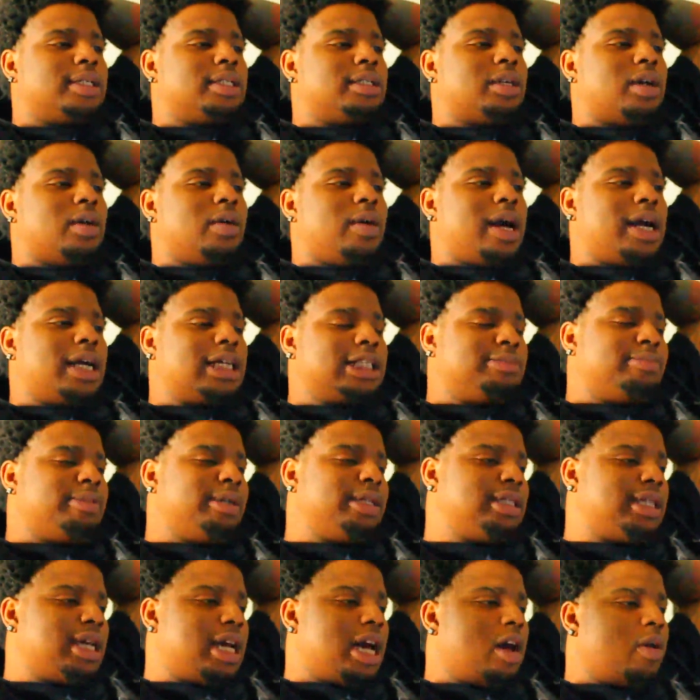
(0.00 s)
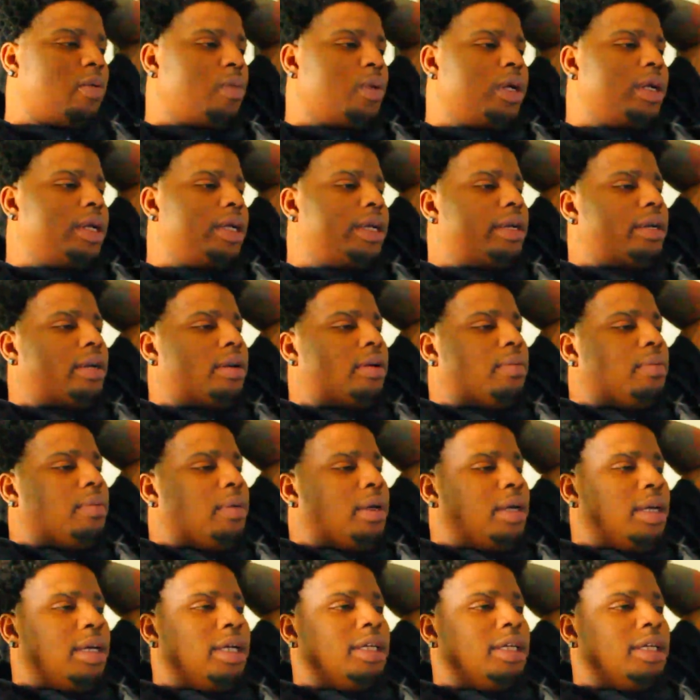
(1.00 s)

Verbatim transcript: so I can spend time with him